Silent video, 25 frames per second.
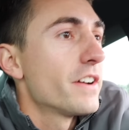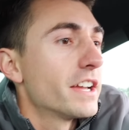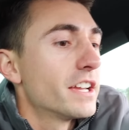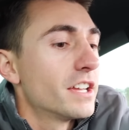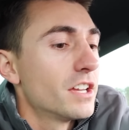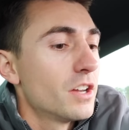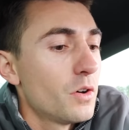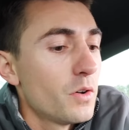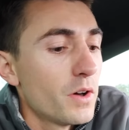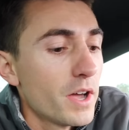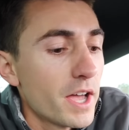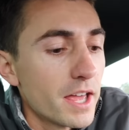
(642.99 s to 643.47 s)
I
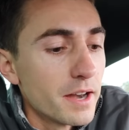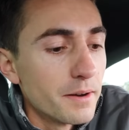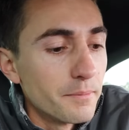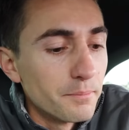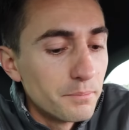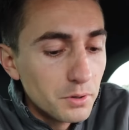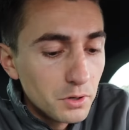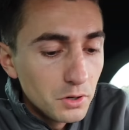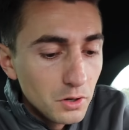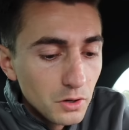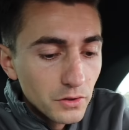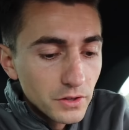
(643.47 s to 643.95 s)
can go ahead
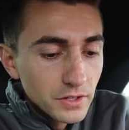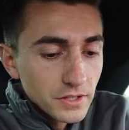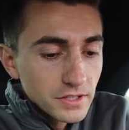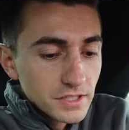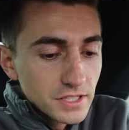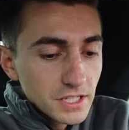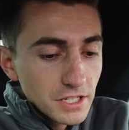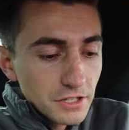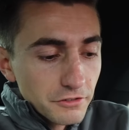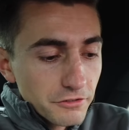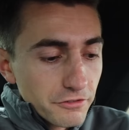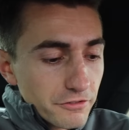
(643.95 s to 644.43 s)
and pull this
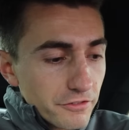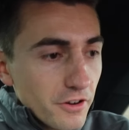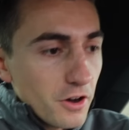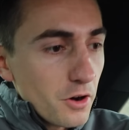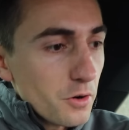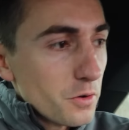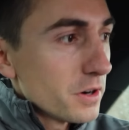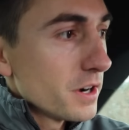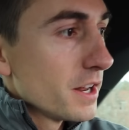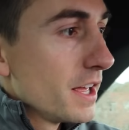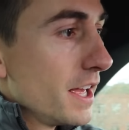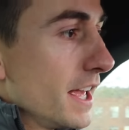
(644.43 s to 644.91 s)
seat
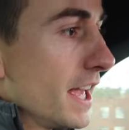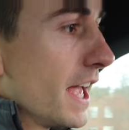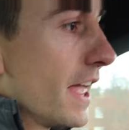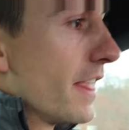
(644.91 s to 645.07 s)
forward,